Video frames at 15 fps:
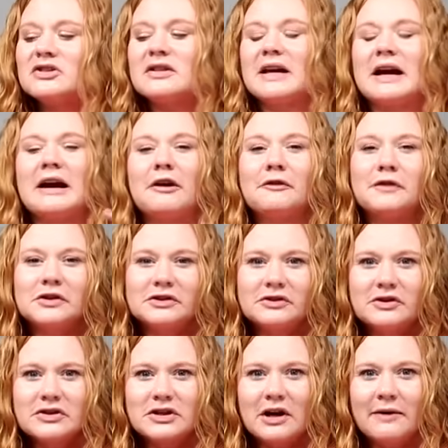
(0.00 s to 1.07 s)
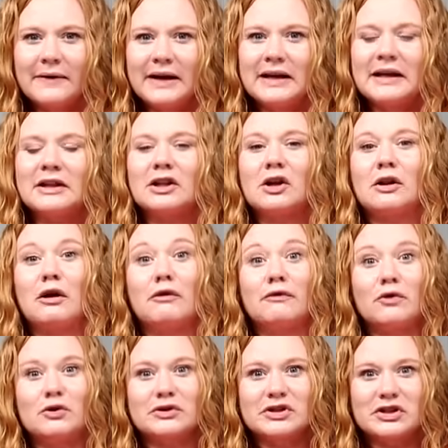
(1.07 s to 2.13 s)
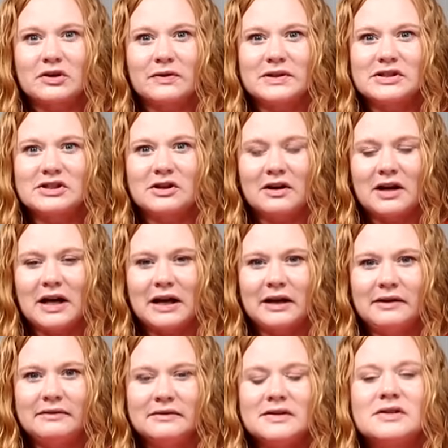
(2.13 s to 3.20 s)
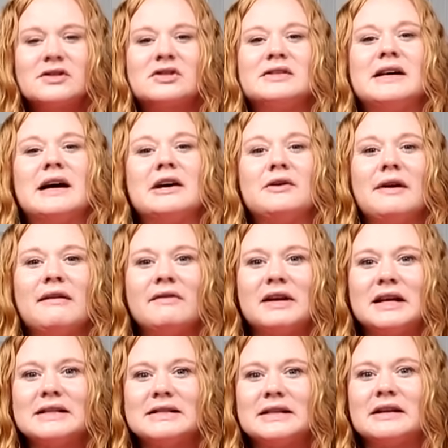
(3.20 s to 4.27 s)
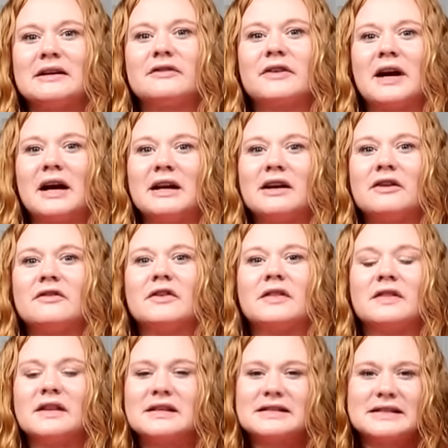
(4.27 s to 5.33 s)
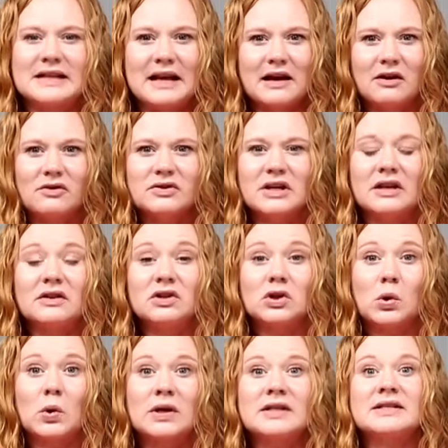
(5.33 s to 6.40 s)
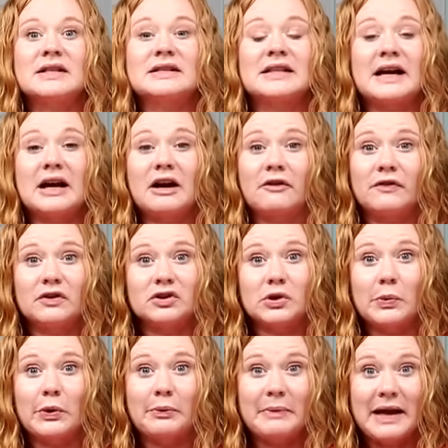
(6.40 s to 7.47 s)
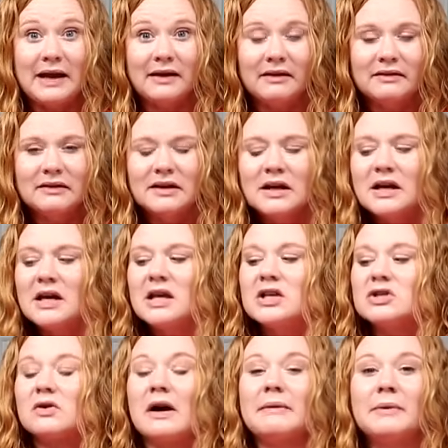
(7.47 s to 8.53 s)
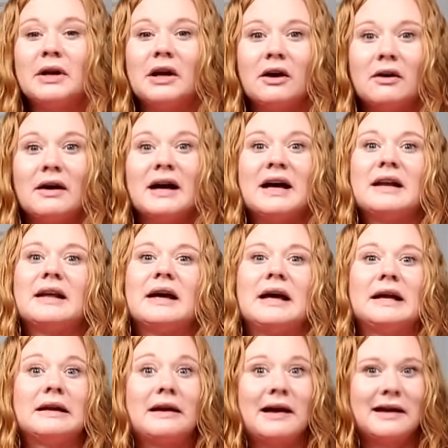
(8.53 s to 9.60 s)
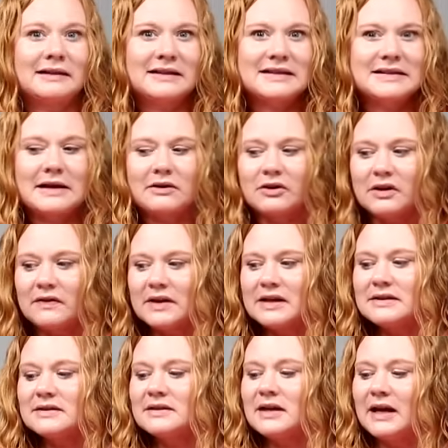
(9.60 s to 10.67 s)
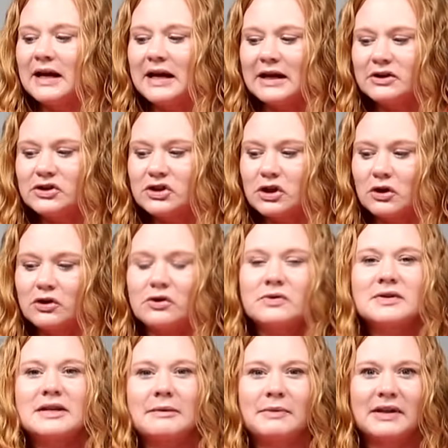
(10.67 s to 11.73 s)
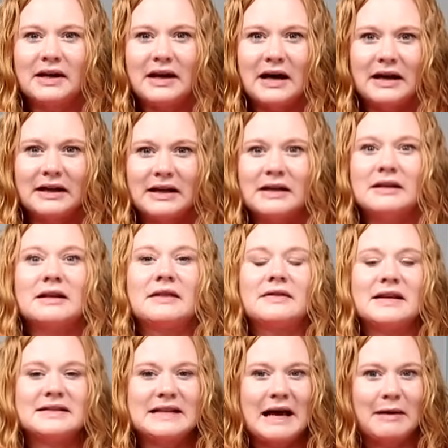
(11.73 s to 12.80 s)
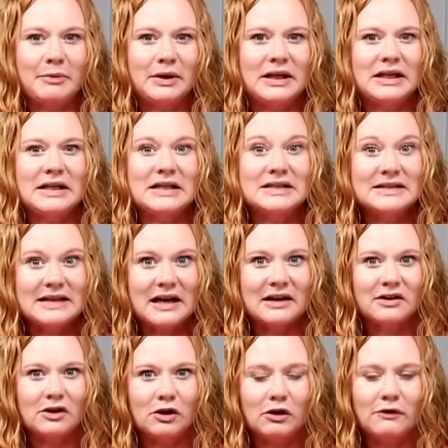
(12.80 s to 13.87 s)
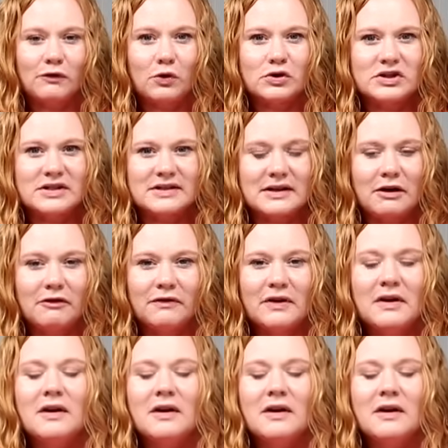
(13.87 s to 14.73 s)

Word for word: The air filter is going and the Glowforge is going to start cutting. So now you have an idea of kind of the sound and the noise that the air filter will make. So I'm going to go ahead and cut the sound on this and show you some of the cutting that's happening inside of the Glowforge itself.